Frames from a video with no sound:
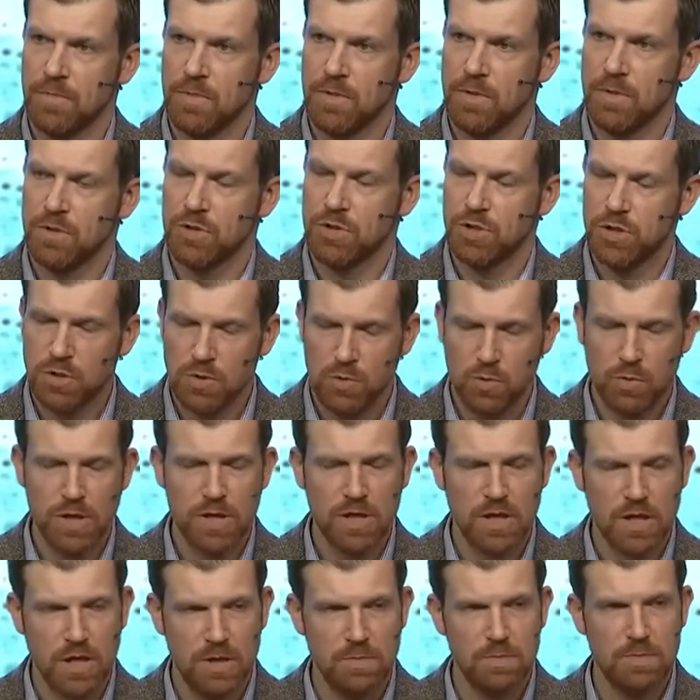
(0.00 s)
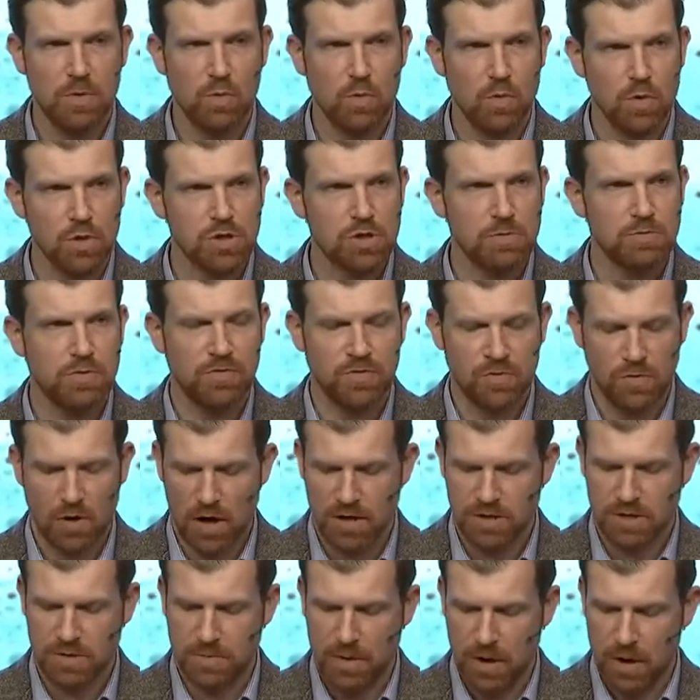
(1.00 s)
shouldn't we keep the worship of
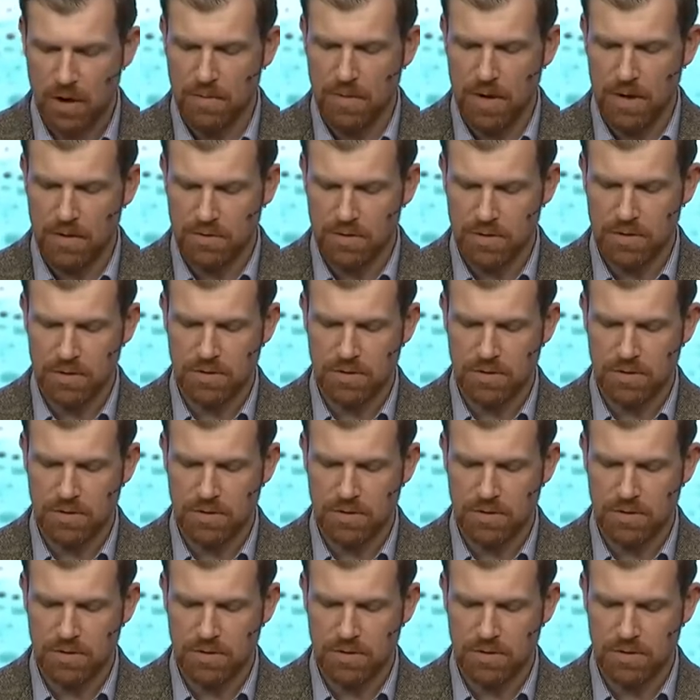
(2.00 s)
Christ paramount?